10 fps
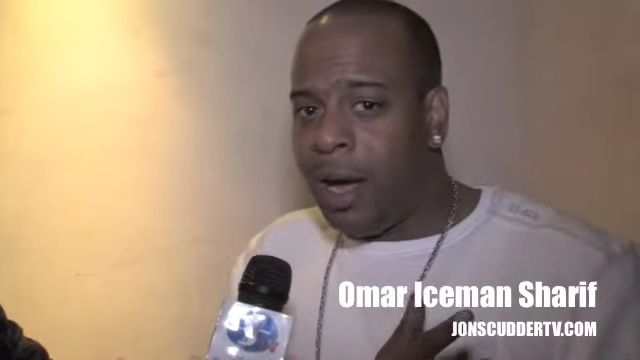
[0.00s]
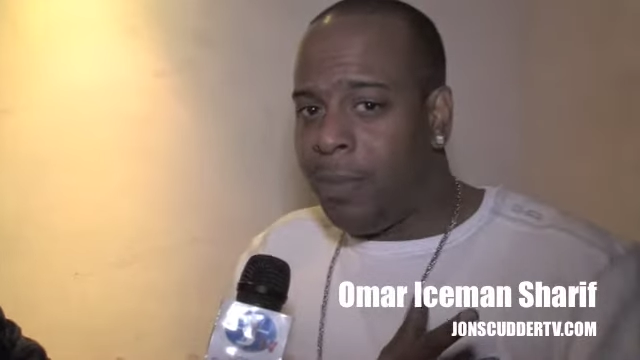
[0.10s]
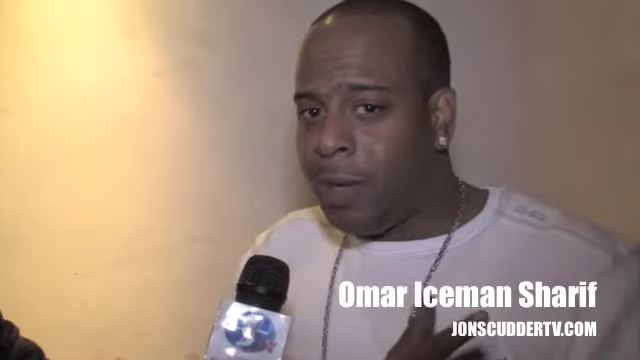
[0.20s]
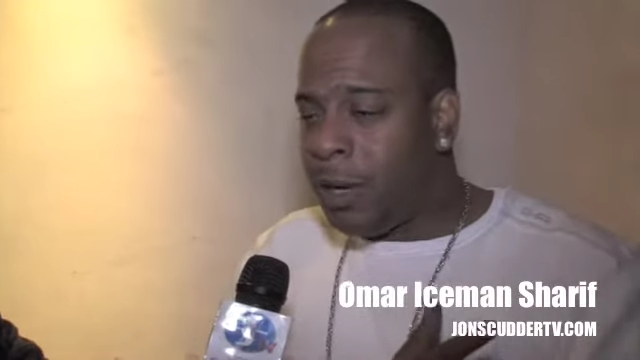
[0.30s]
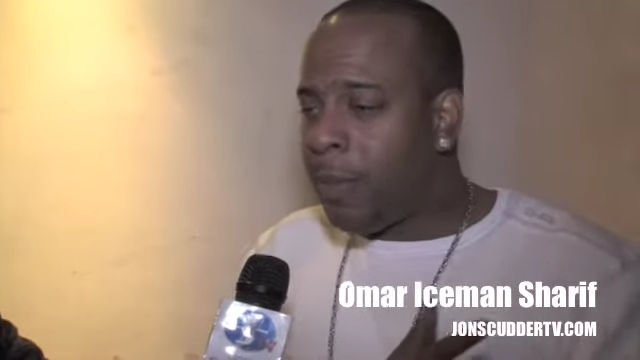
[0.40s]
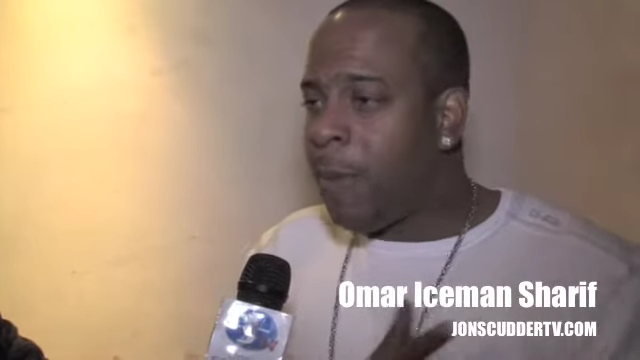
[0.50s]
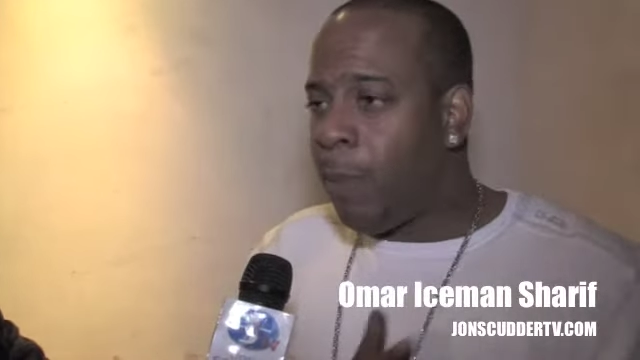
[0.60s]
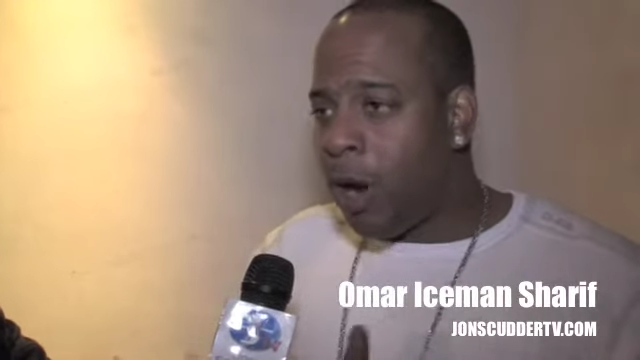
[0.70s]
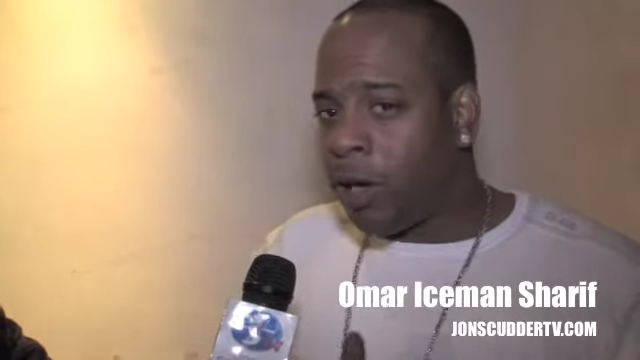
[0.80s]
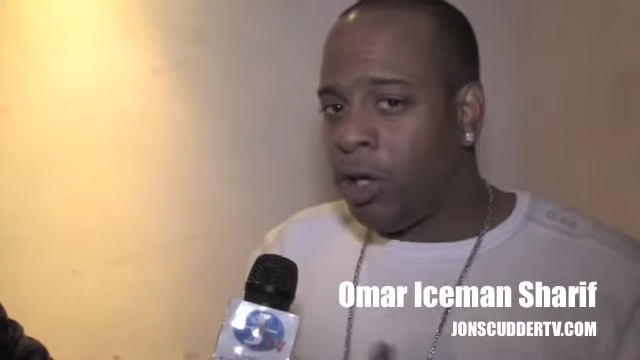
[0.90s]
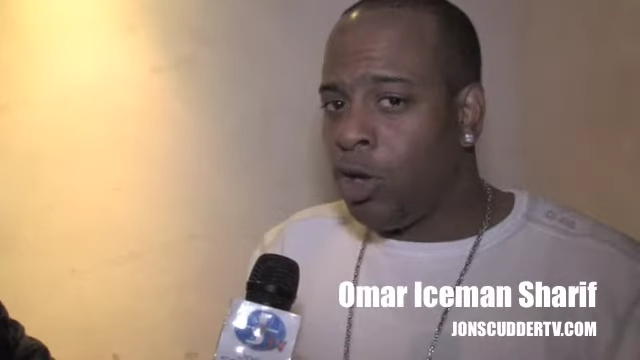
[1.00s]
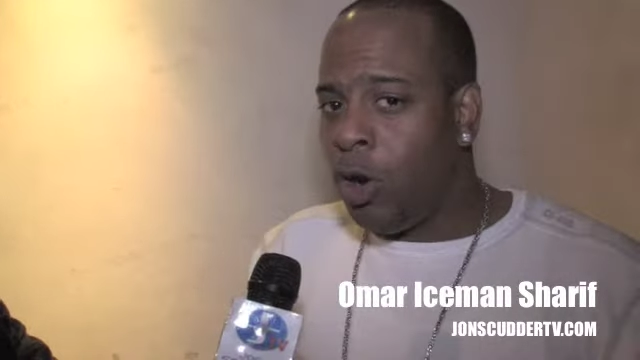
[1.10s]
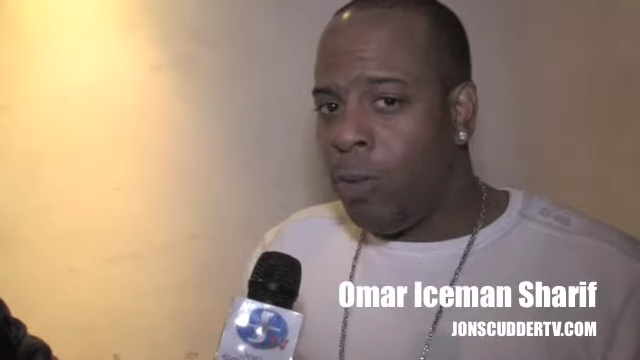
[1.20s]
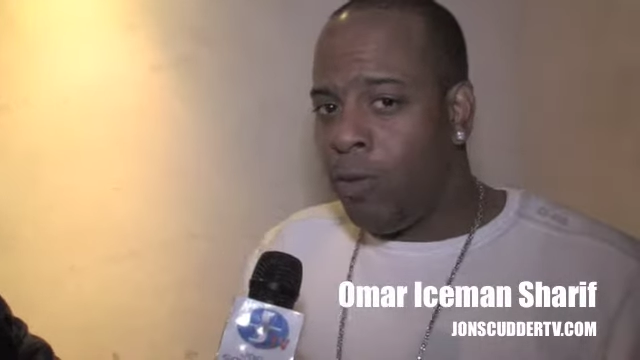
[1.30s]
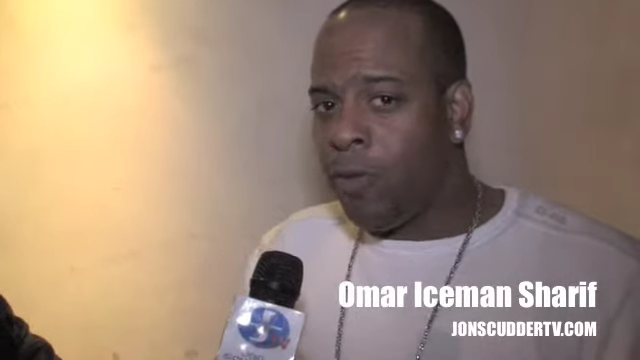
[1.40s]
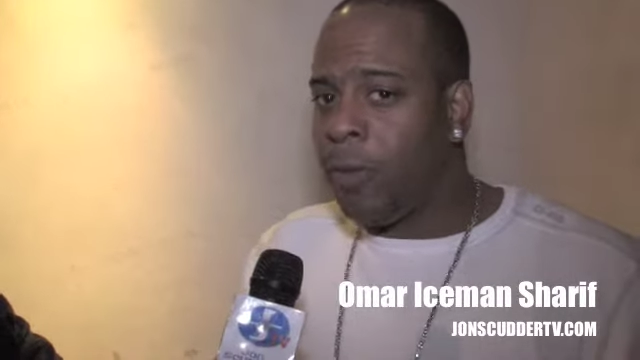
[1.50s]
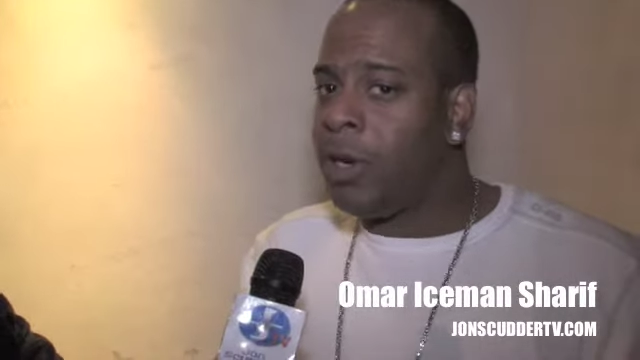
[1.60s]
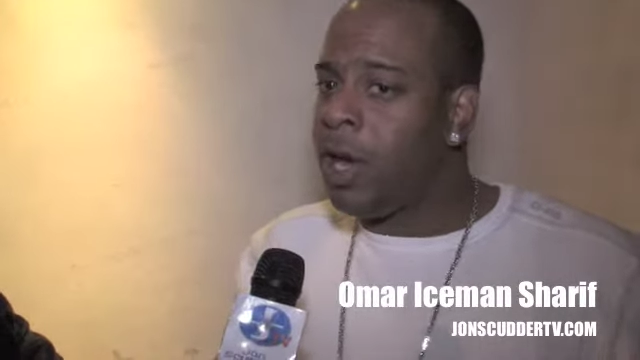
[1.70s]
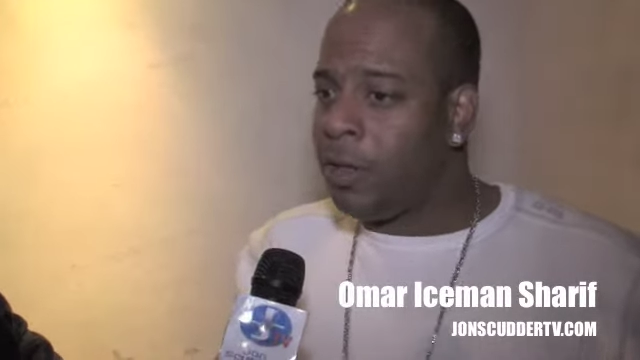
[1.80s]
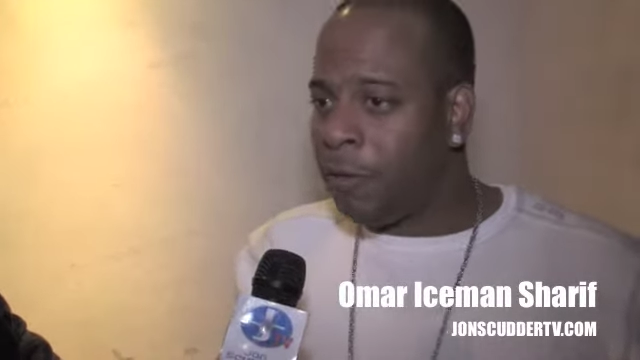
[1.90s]
Me and my partner Noble from
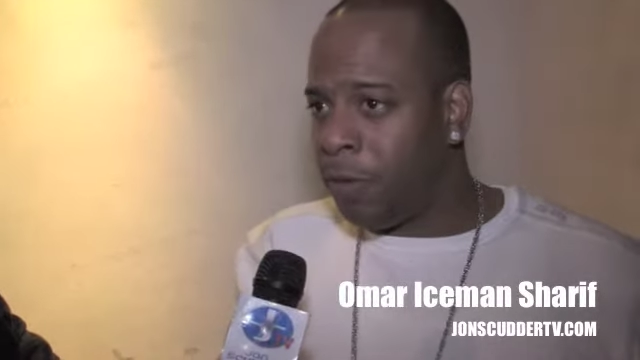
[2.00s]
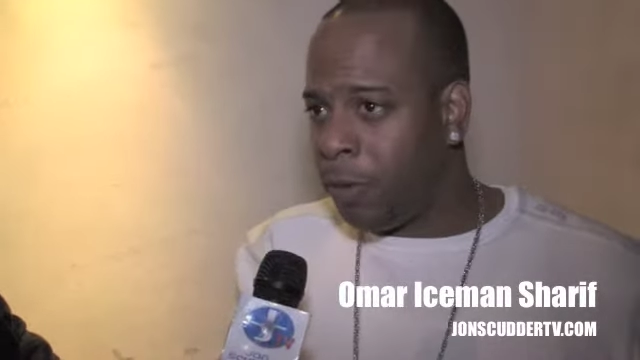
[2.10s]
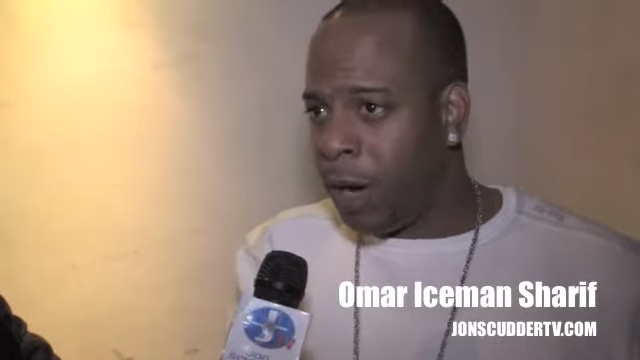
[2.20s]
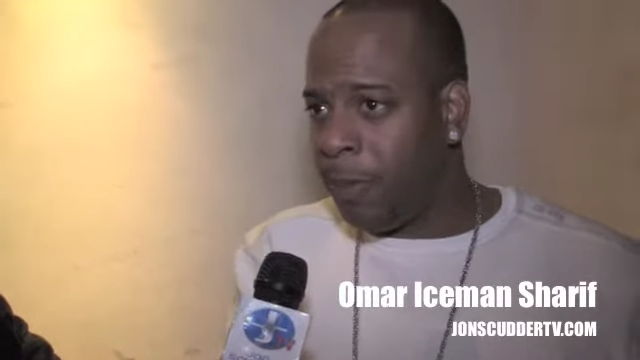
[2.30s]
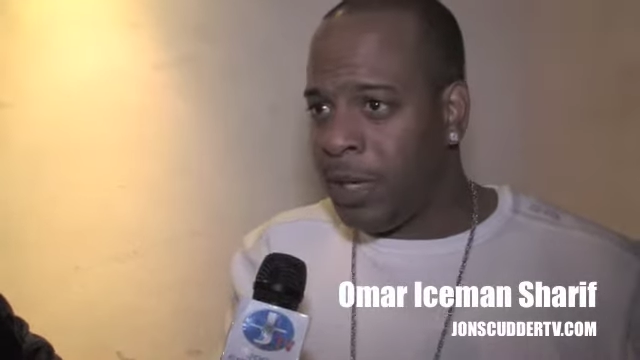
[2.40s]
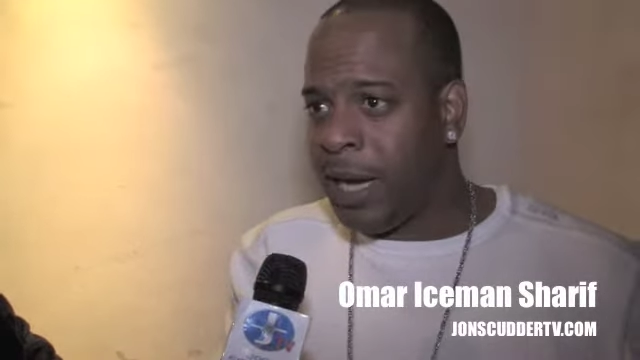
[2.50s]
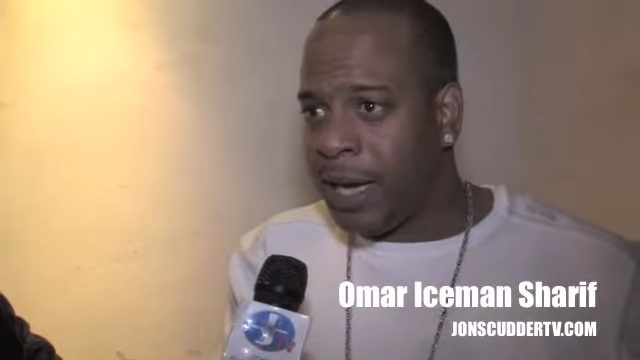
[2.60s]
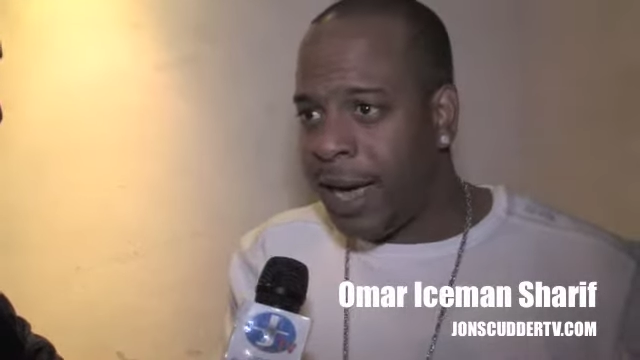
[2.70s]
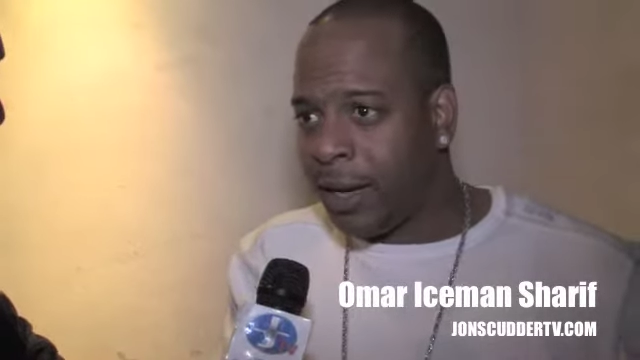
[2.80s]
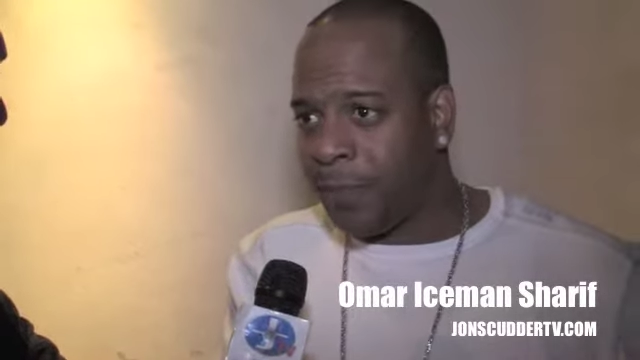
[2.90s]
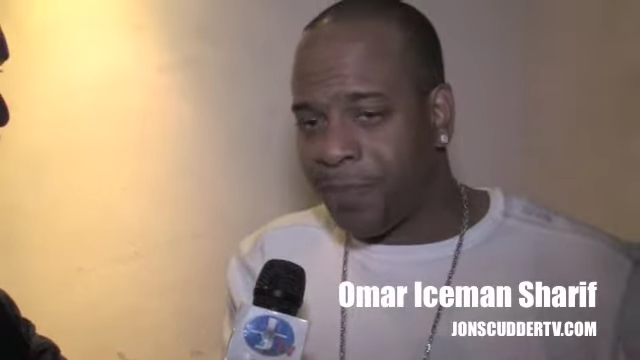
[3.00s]
another film company I got